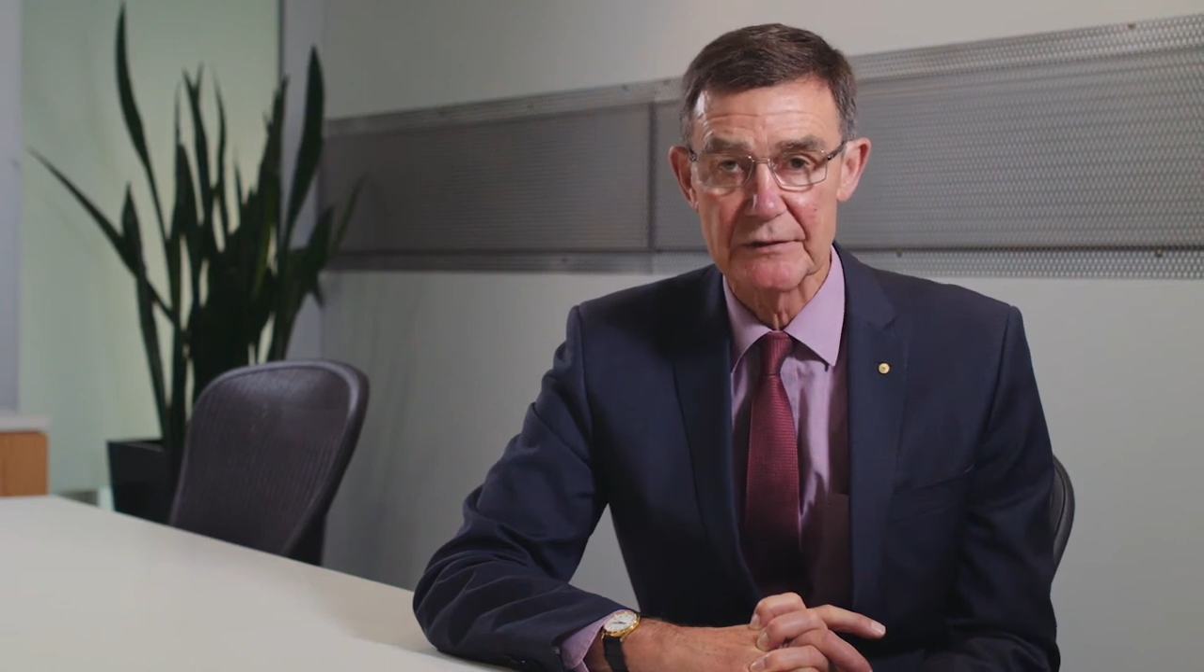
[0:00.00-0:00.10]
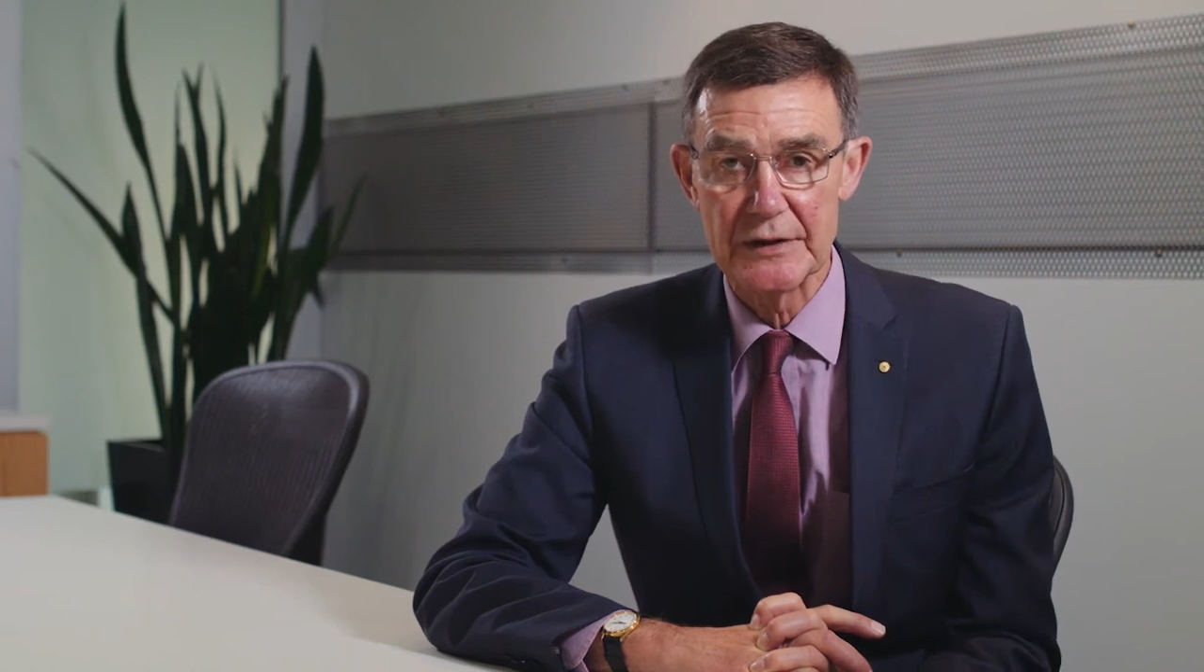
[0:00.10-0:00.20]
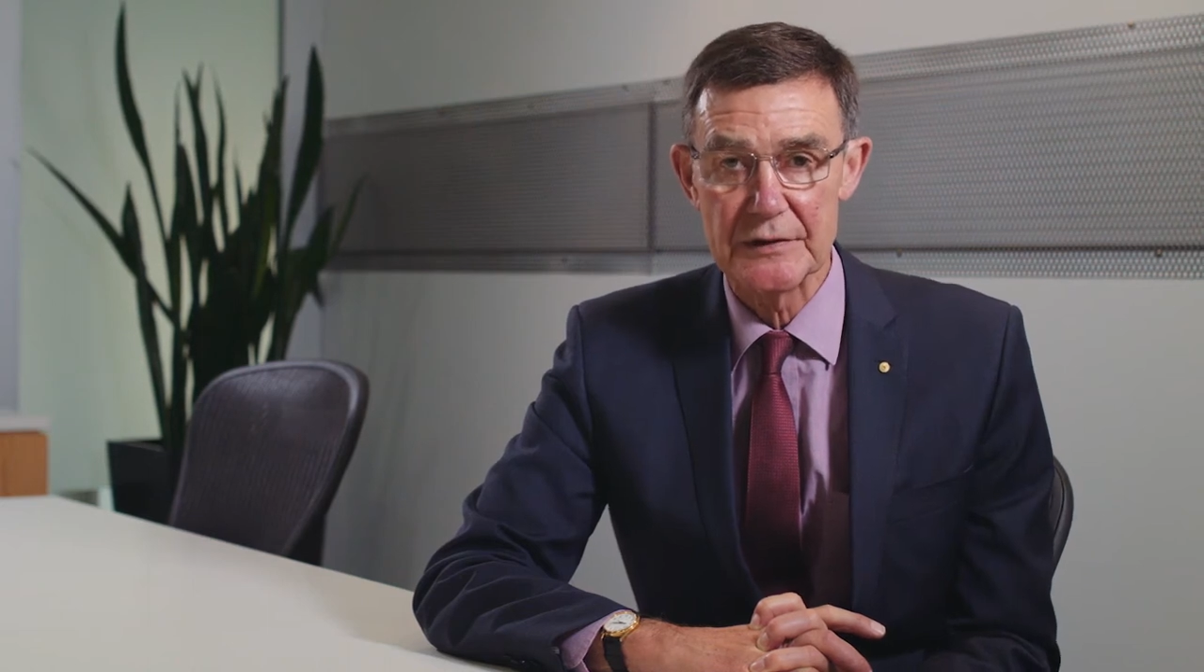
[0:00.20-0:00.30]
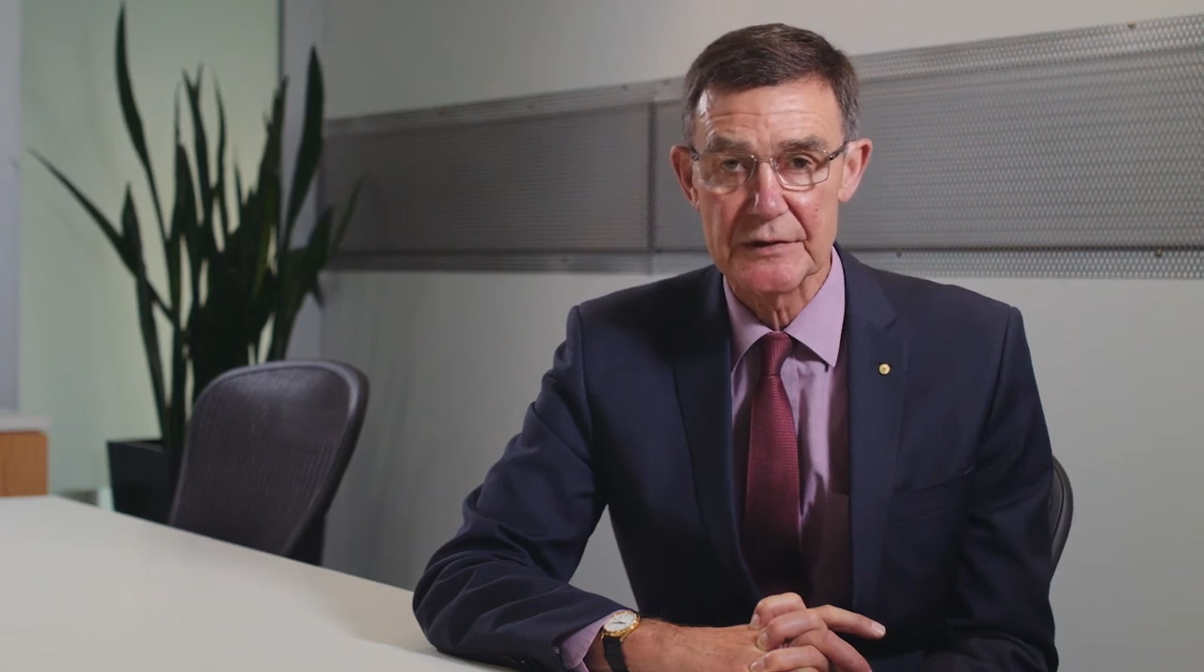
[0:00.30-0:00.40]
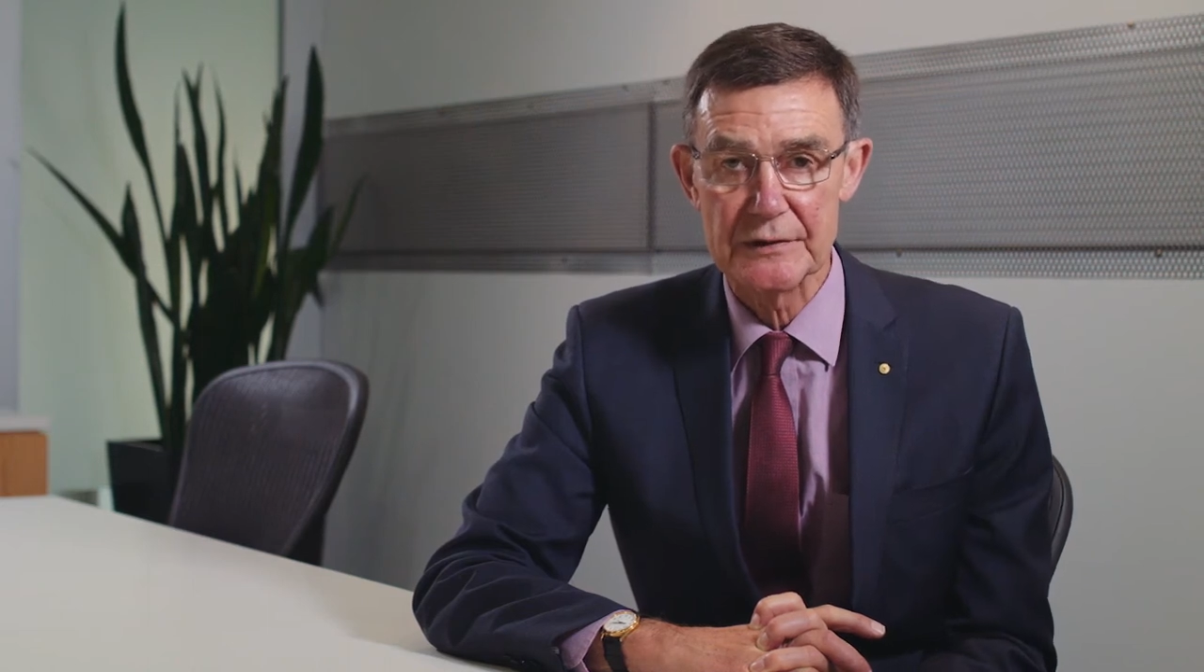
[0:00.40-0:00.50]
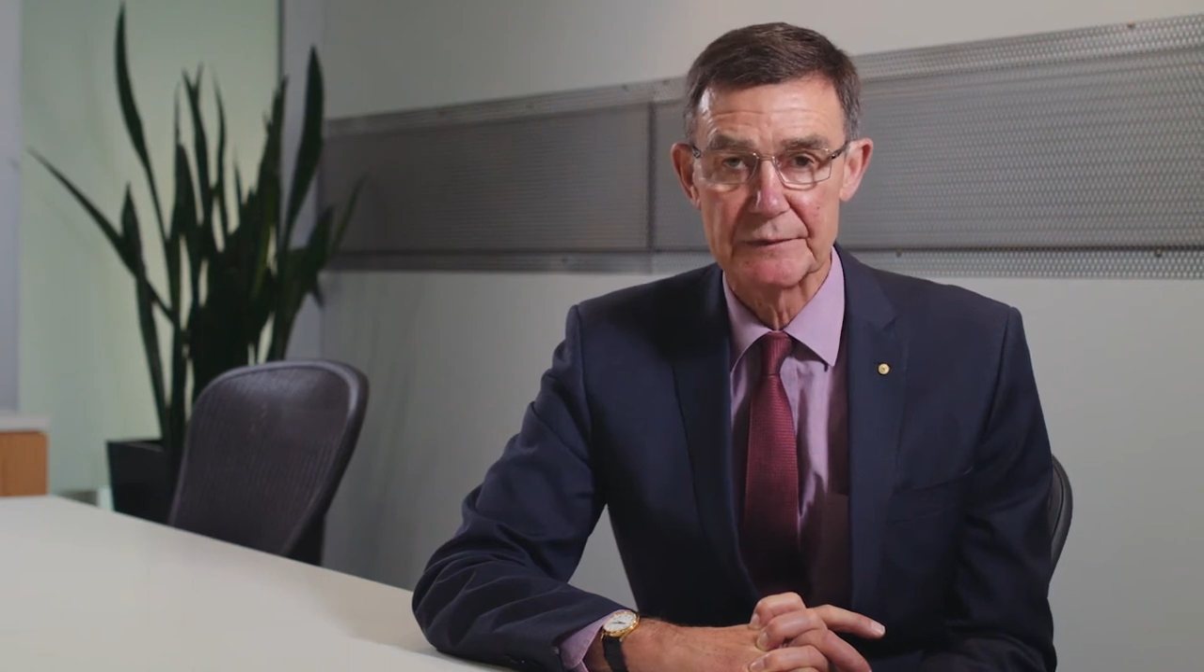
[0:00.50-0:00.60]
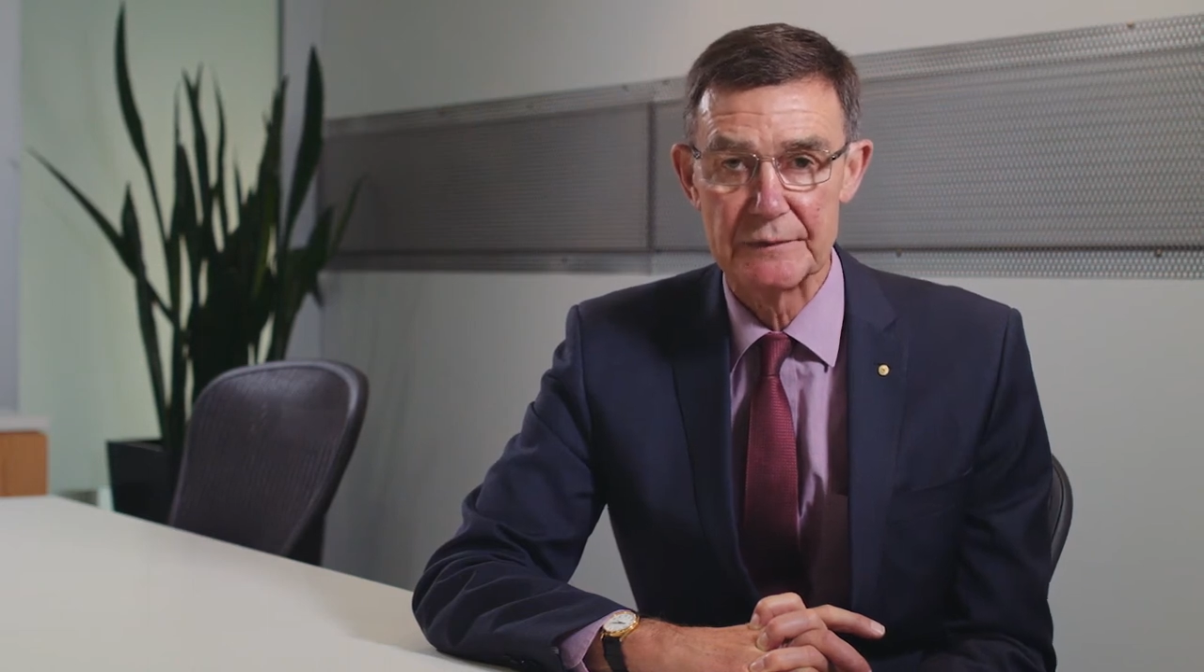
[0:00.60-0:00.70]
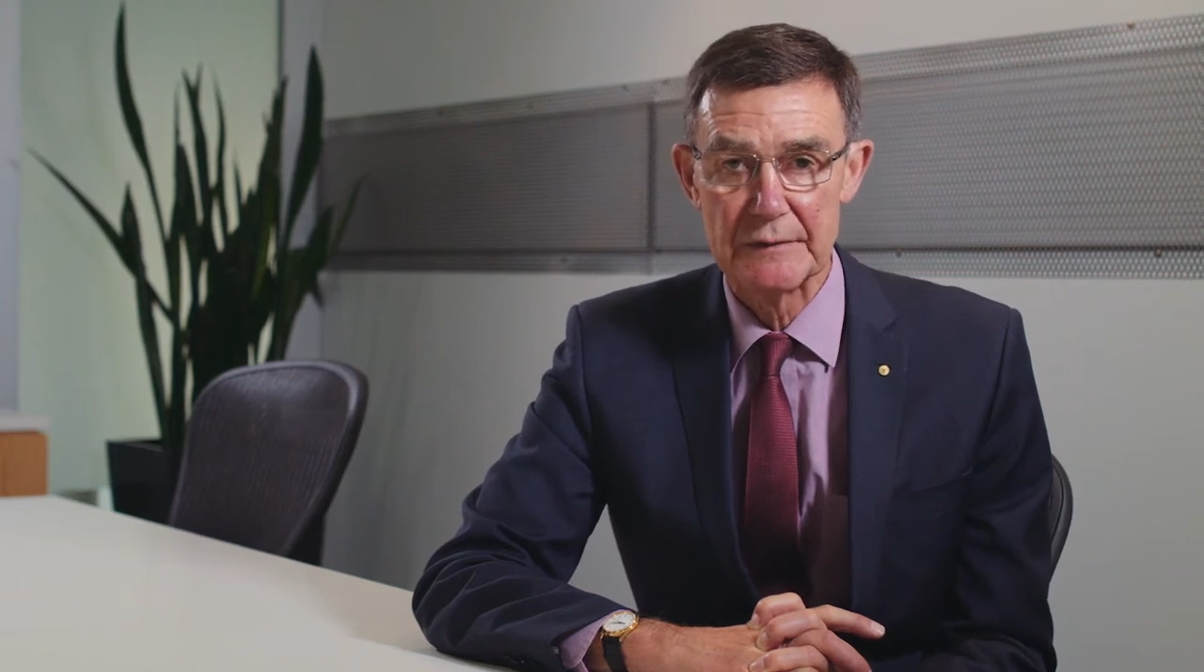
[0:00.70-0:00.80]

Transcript: of this.